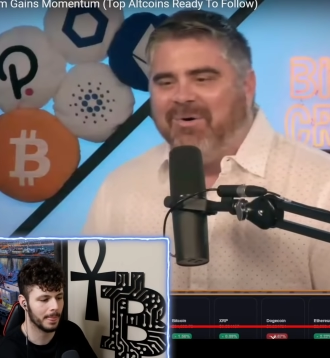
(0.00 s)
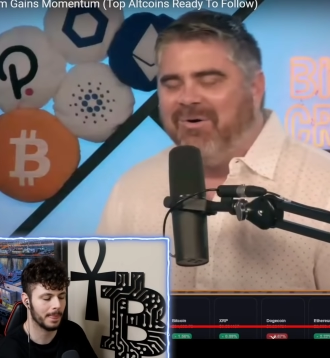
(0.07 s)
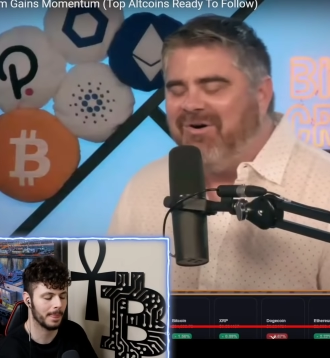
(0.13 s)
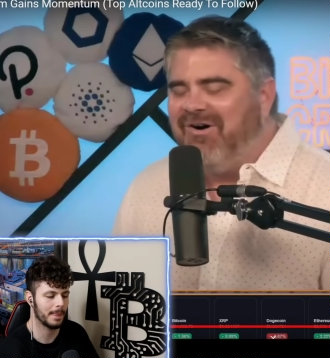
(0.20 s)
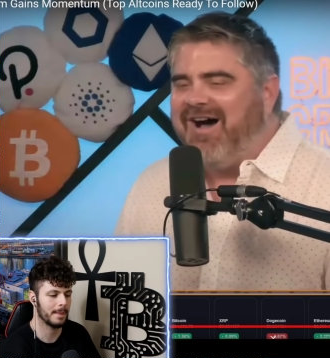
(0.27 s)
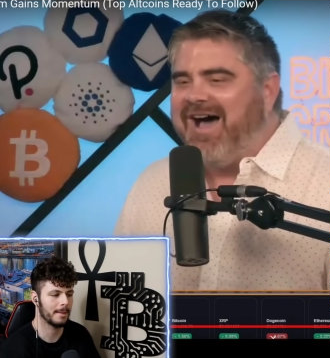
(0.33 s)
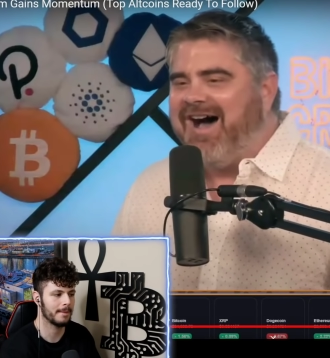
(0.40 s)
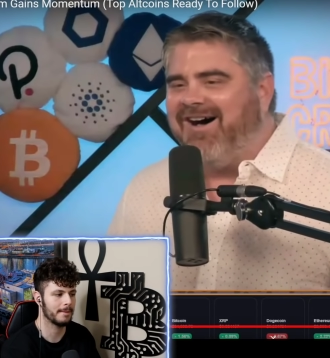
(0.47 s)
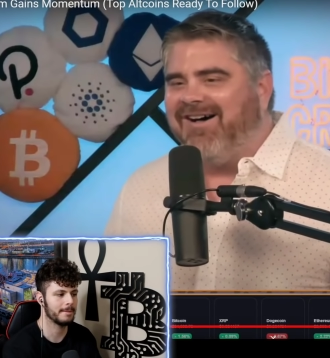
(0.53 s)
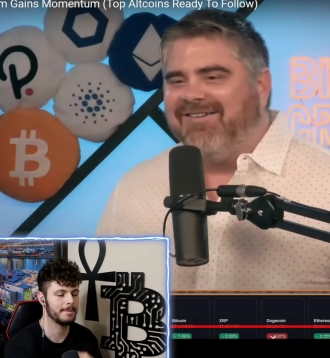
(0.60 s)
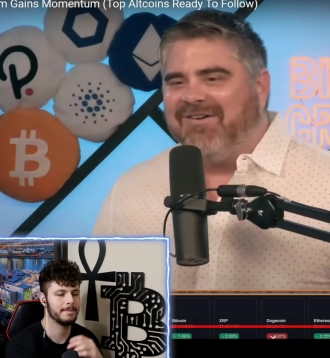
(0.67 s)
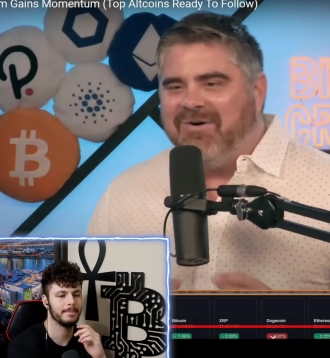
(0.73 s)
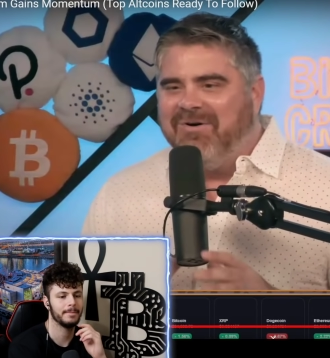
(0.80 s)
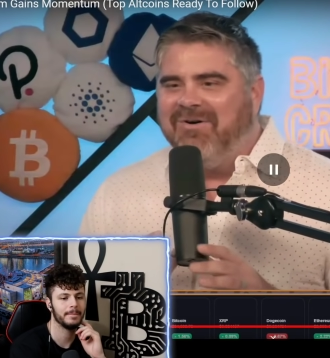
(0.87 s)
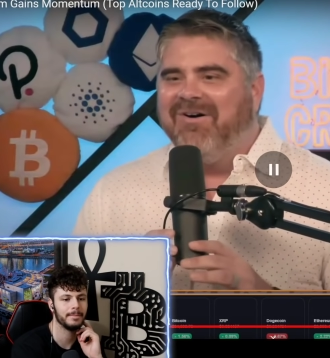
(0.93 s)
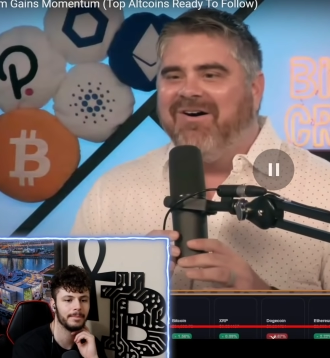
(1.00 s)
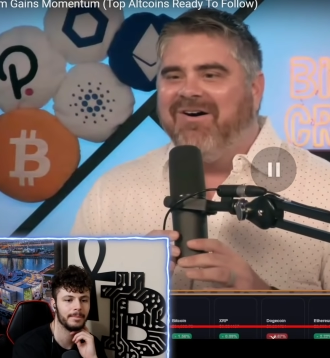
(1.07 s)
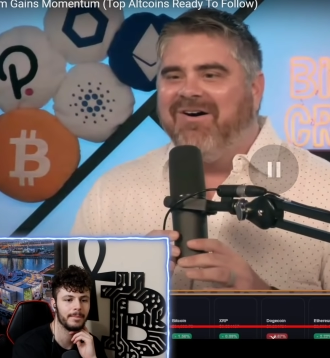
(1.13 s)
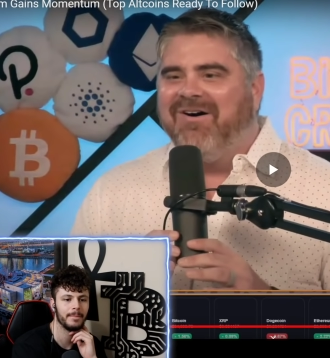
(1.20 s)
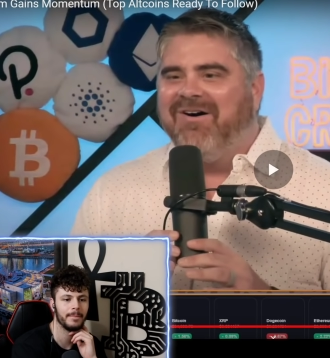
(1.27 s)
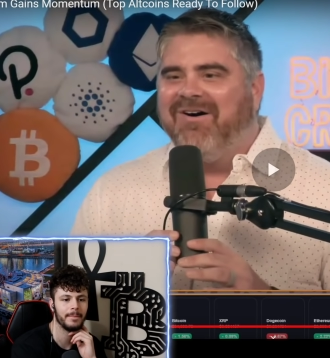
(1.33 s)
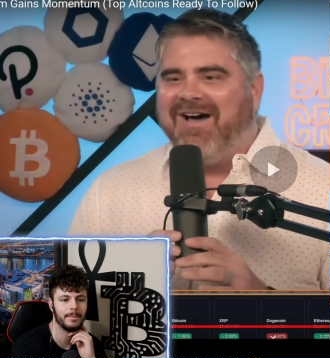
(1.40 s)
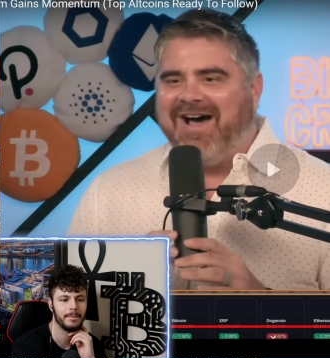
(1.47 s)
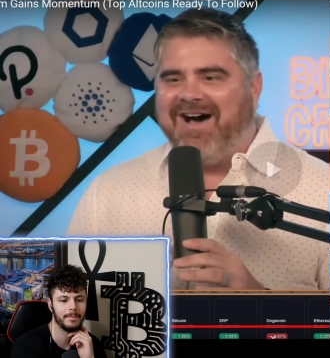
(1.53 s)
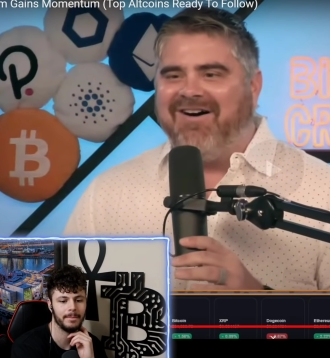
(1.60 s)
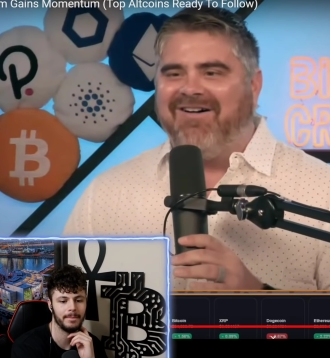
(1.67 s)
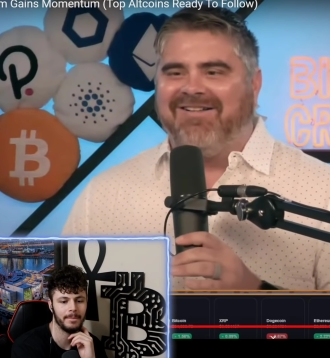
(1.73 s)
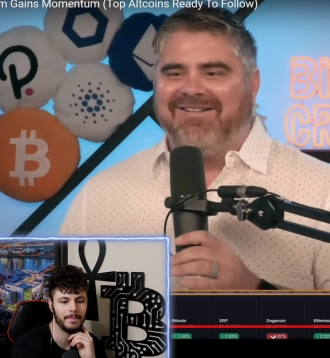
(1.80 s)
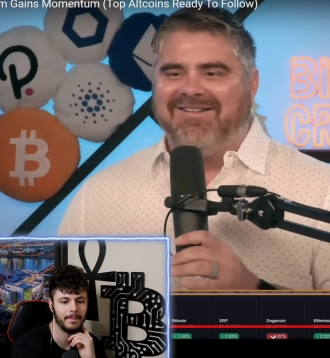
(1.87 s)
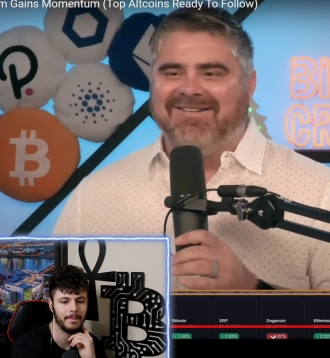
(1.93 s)
Speaker 1: well,
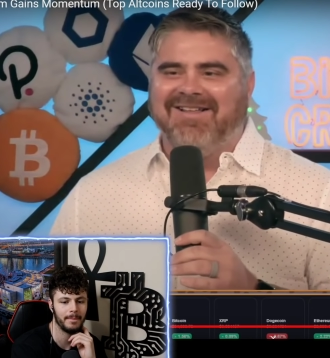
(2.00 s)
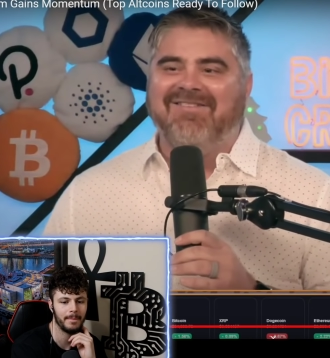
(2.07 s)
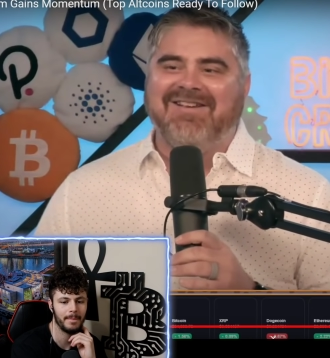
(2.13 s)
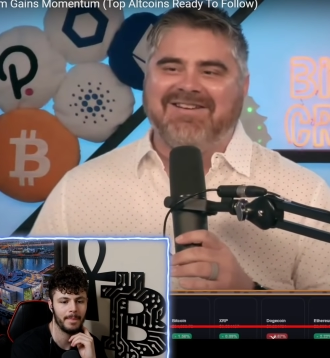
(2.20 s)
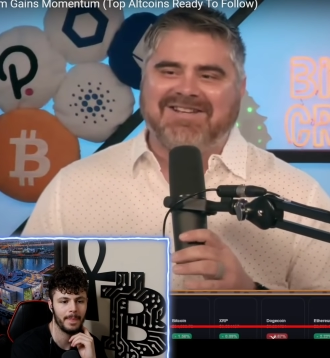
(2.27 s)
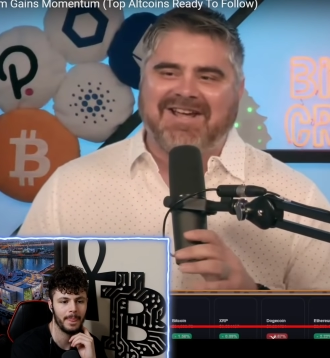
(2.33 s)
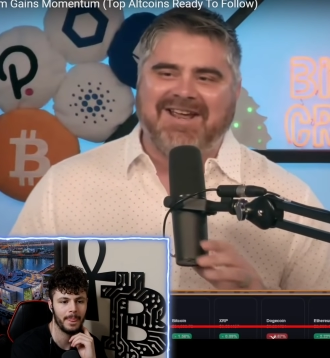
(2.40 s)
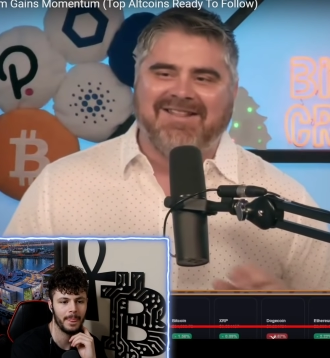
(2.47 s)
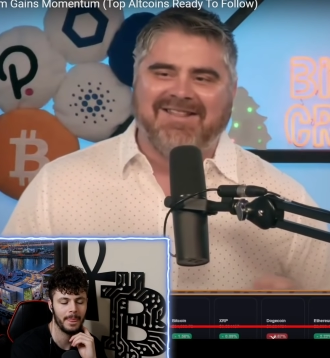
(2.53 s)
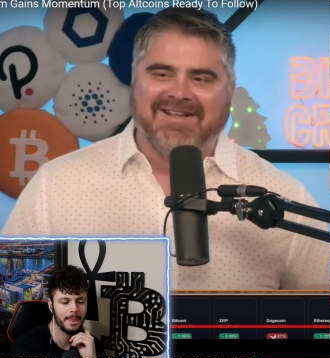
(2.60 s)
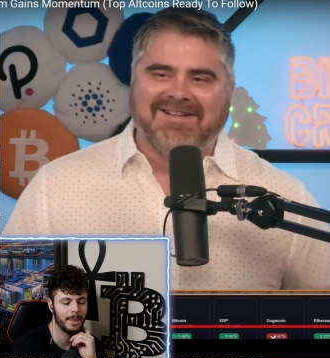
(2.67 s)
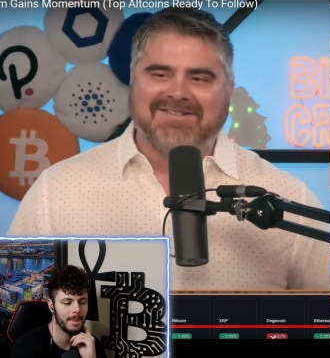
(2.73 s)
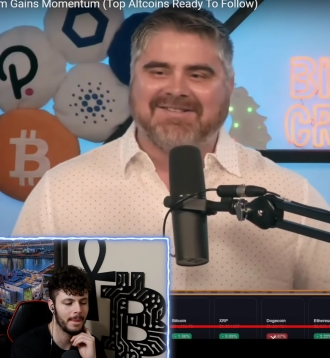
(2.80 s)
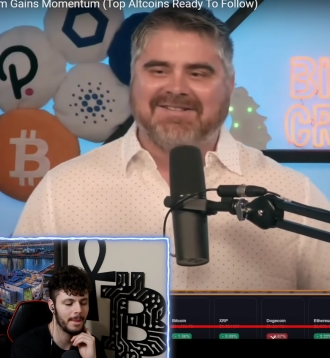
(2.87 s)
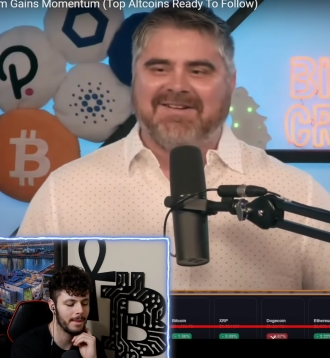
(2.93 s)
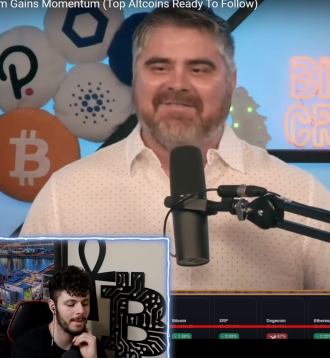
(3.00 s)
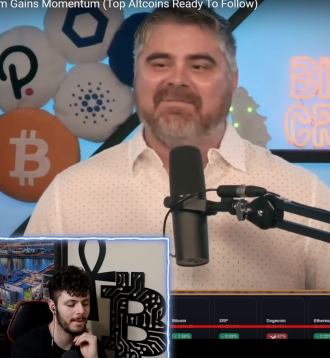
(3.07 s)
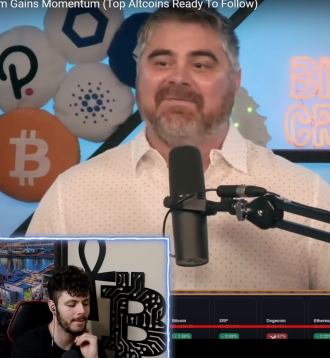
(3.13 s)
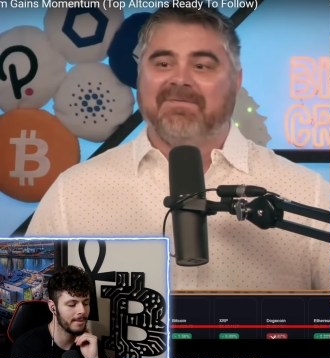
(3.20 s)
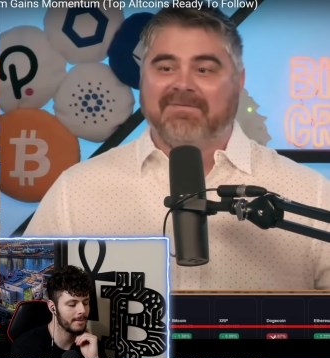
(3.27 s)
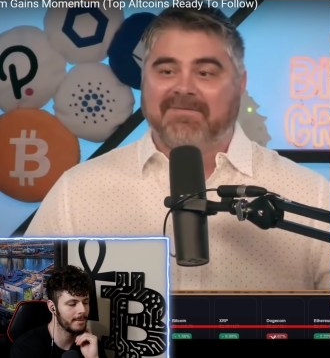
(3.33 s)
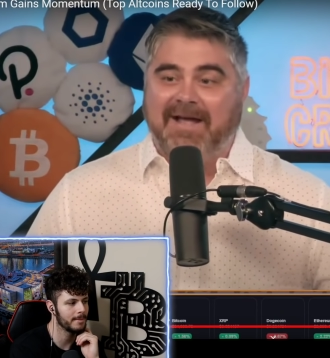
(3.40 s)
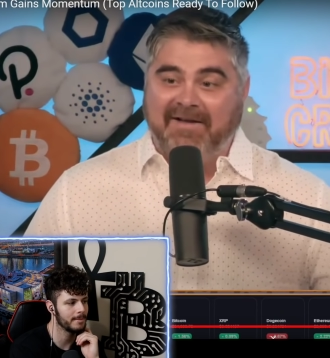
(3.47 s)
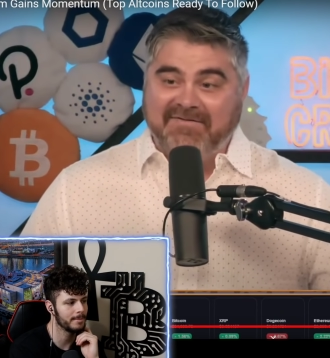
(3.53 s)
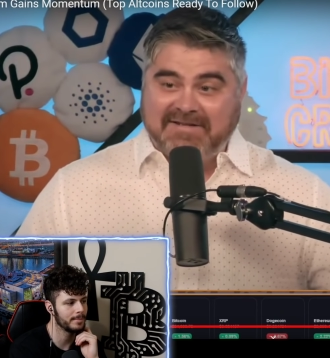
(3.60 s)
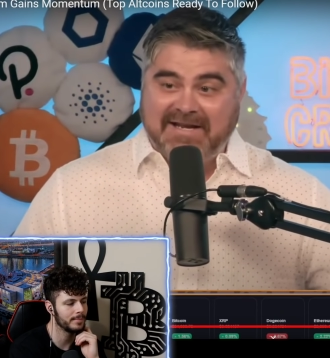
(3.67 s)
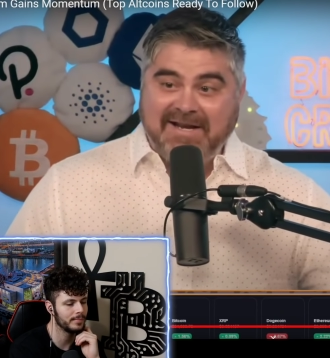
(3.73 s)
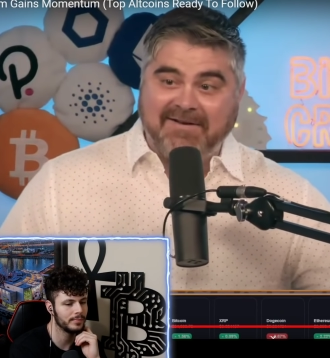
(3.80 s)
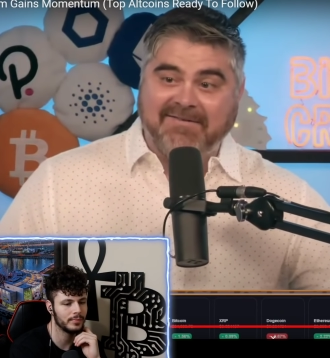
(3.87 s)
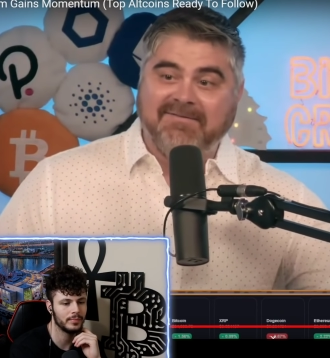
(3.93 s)
well. Let me tell you this I've
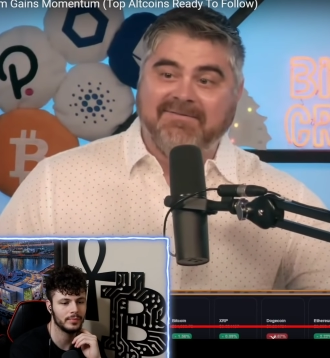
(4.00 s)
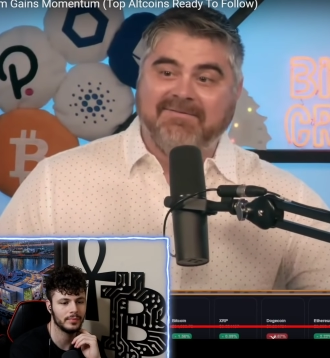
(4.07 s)
seen it.